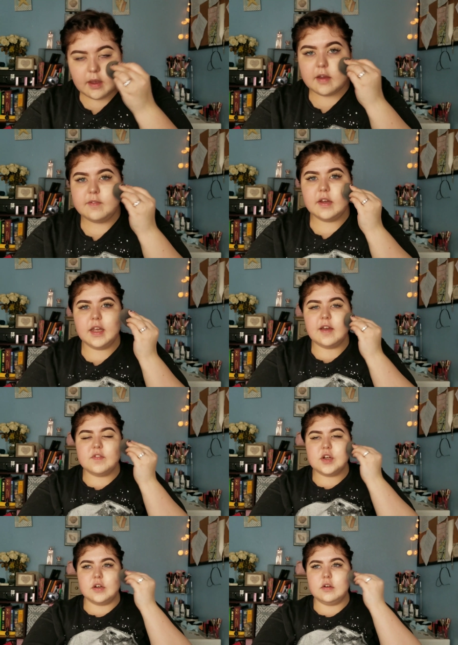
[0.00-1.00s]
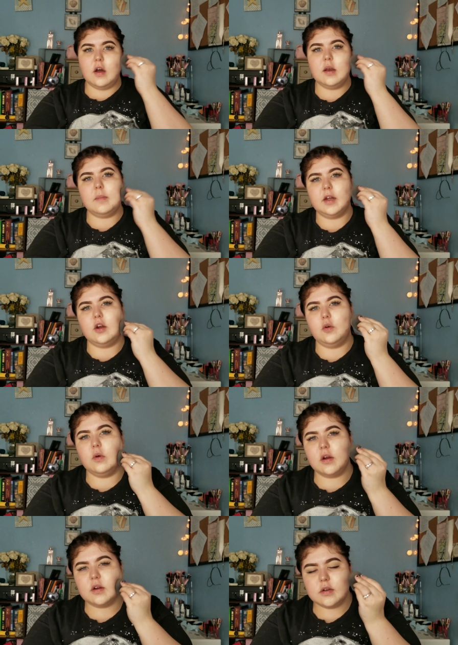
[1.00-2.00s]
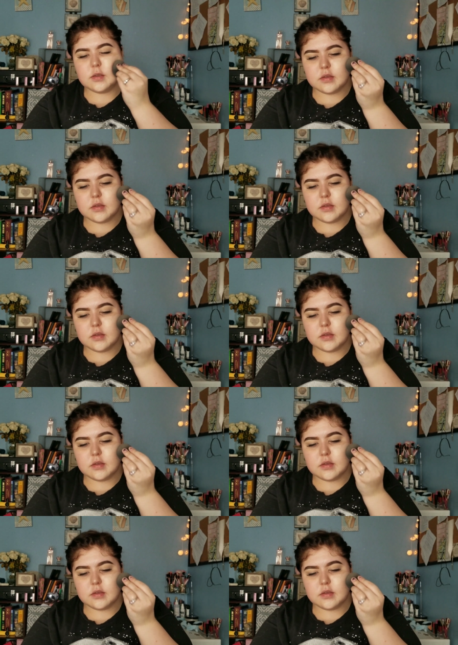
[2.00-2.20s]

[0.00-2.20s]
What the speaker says: I feel like I've turned a lot of my coworkers